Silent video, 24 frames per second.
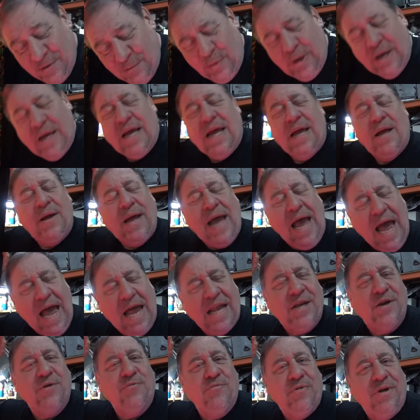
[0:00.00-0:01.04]
We
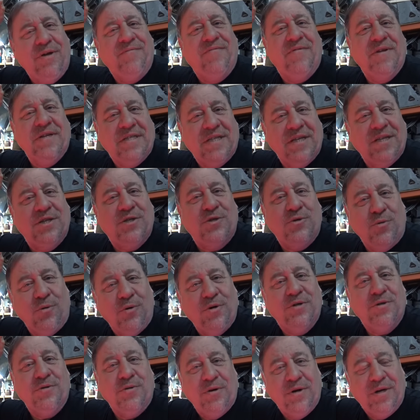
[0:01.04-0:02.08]
had to revisit
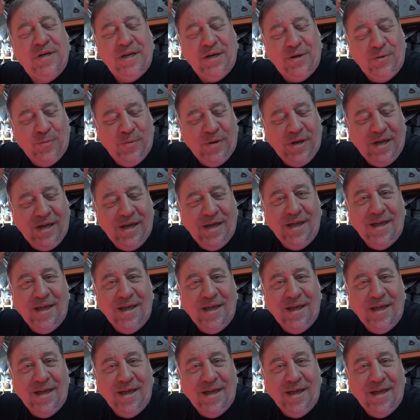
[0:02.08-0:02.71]
Sorcerer, didn't we?